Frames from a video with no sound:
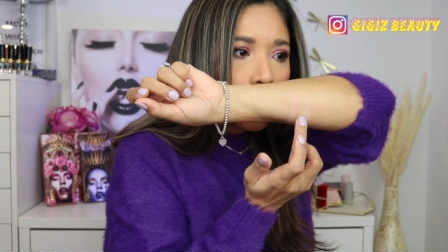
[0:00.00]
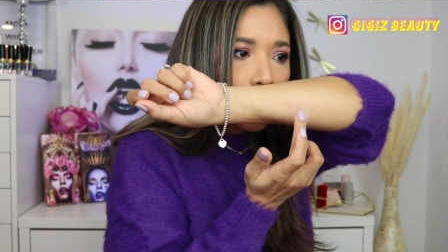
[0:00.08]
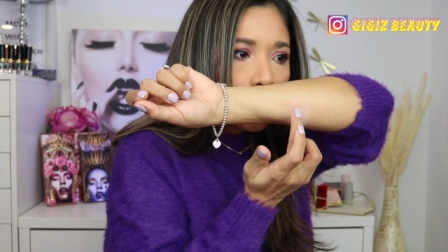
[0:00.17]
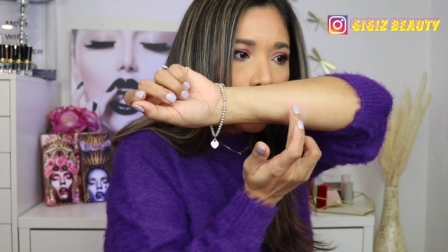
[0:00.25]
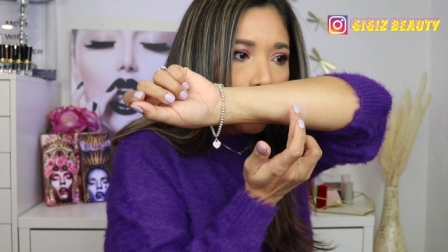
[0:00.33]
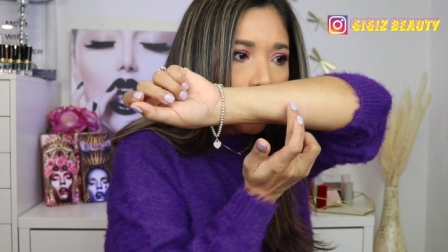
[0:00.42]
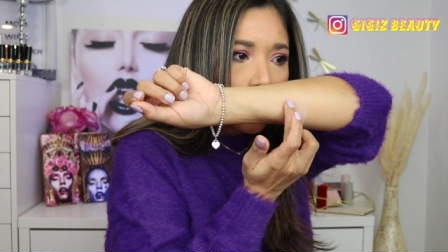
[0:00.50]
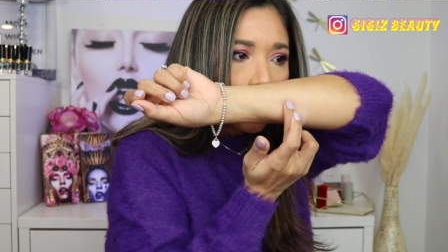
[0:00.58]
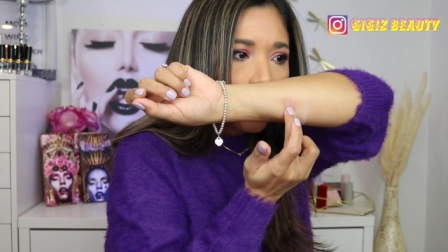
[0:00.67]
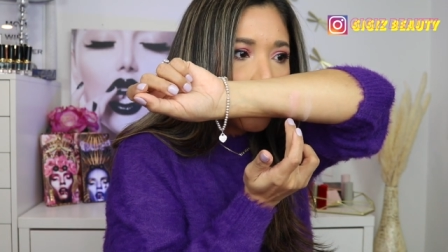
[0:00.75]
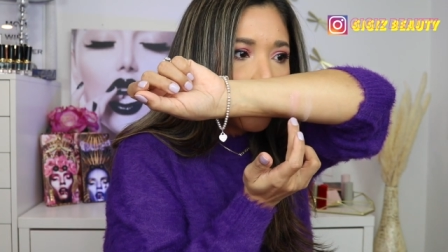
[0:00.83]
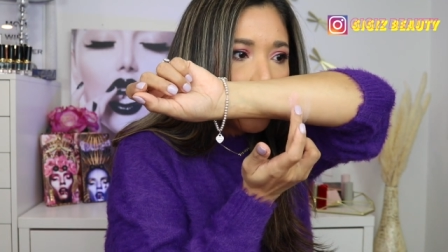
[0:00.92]
Hold
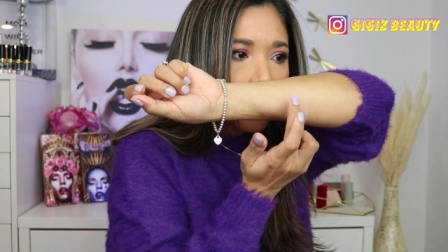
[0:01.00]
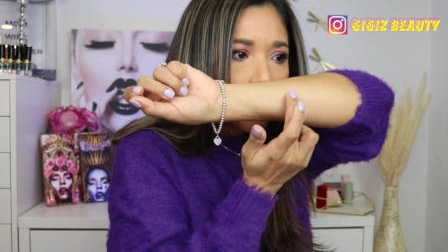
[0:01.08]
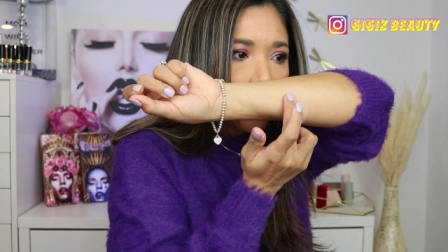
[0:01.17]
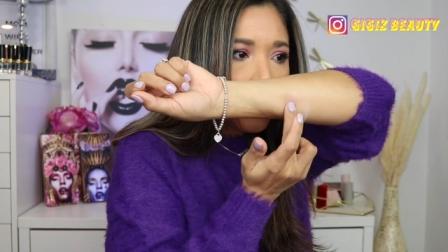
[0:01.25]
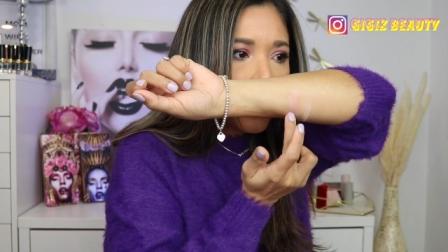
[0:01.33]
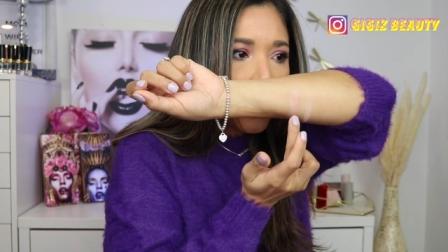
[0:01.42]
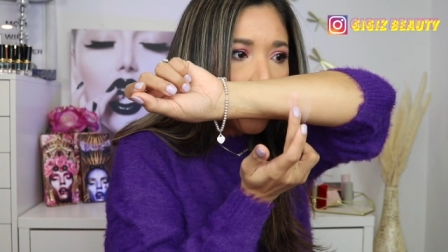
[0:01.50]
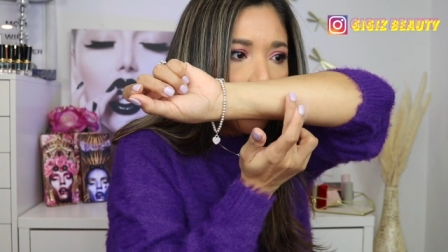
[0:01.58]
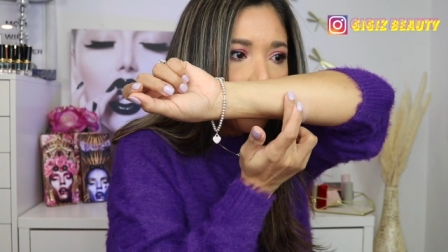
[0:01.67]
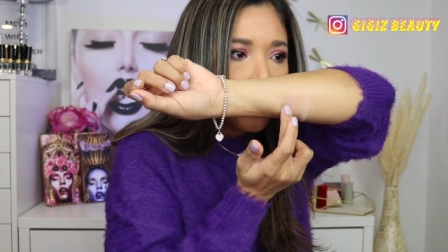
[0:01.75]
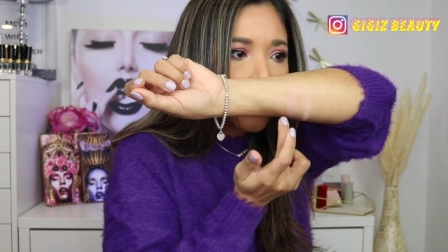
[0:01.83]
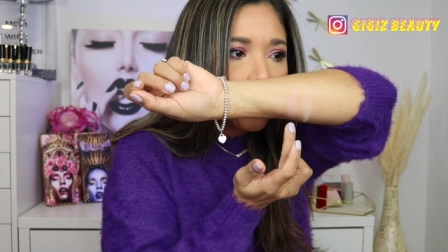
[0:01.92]
on, let me build it
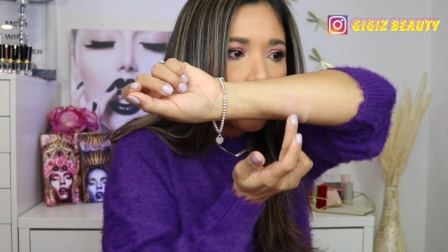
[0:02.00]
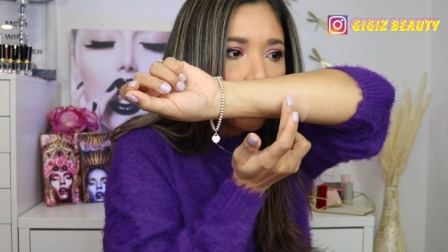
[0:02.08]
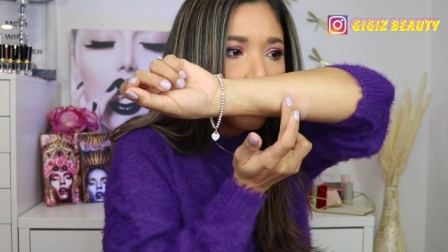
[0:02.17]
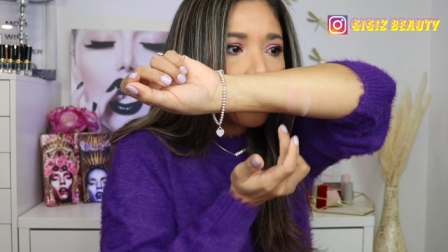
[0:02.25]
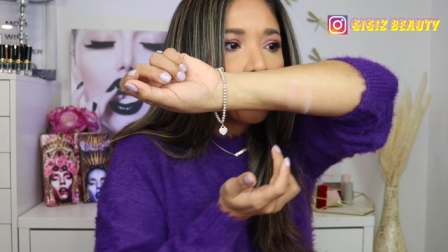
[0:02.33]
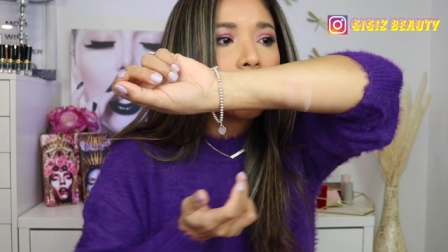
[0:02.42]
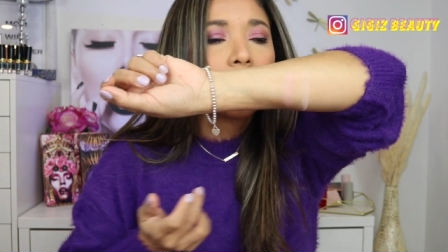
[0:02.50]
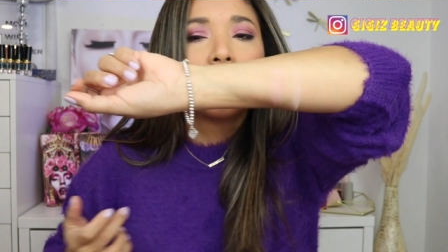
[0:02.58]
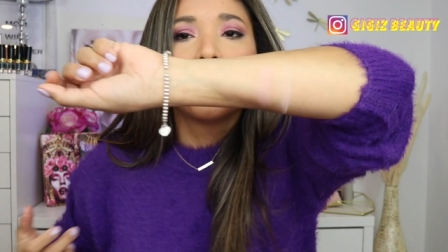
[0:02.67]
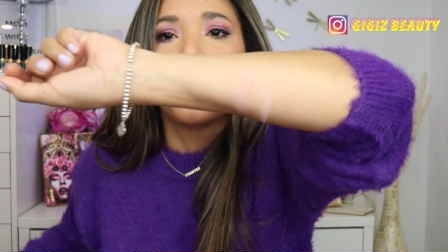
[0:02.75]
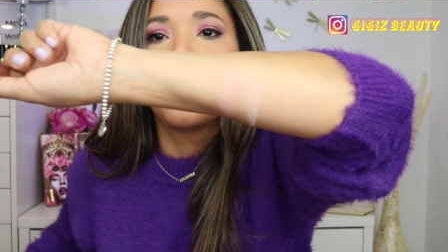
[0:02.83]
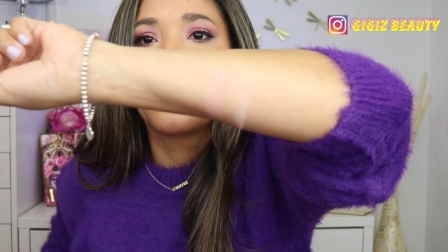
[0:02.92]
up.
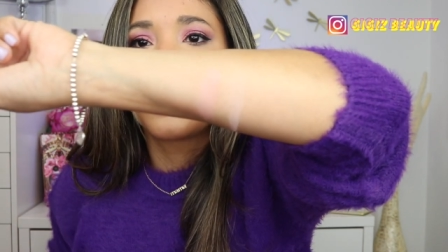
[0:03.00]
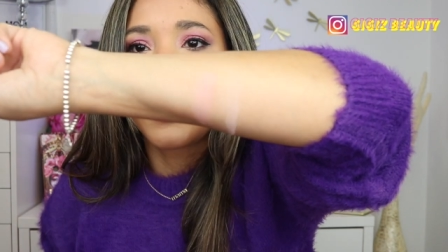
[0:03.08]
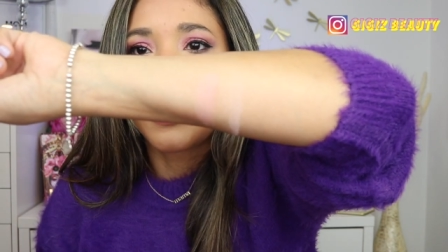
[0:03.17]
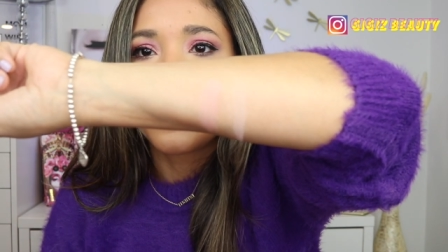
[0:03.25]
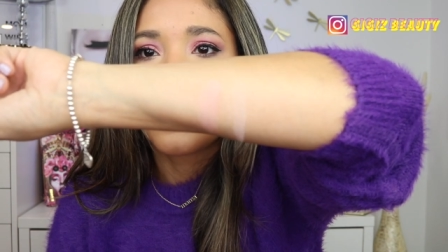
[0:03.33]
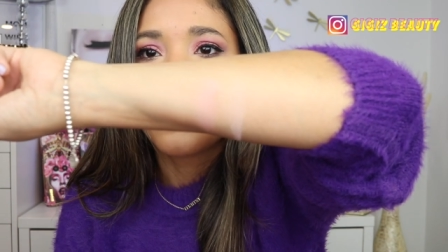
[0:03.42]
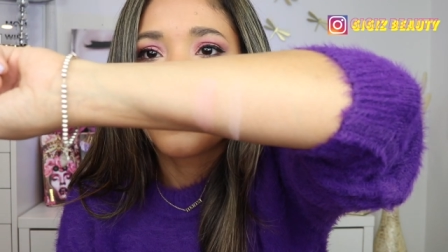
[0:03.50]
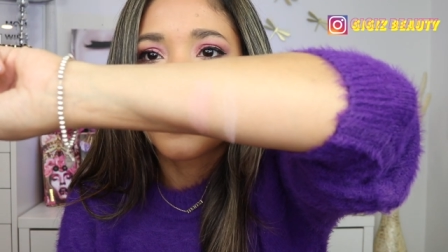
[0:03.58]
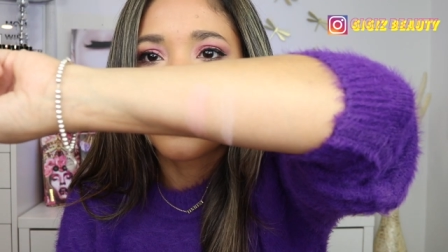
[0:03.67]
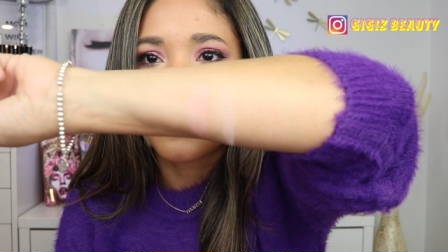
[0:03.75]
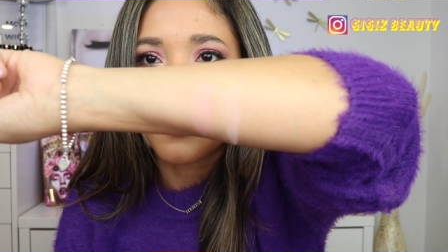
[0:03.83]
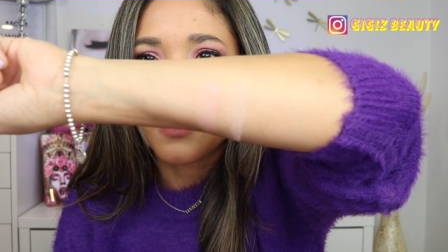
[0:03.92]
Okay, you
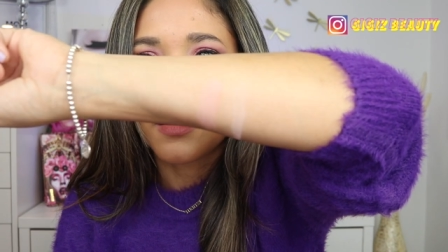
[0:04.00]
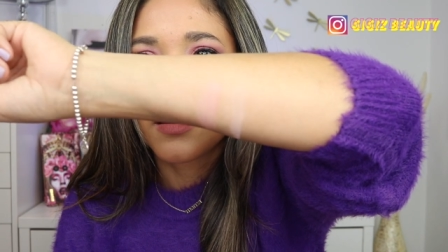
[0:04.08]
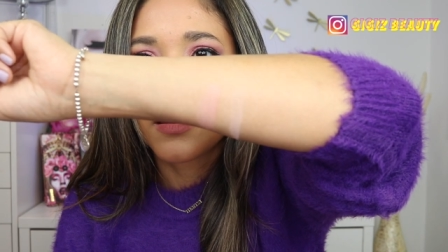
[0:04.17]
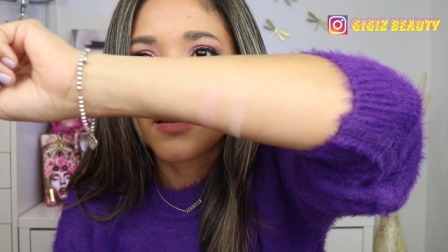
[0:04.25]
can see.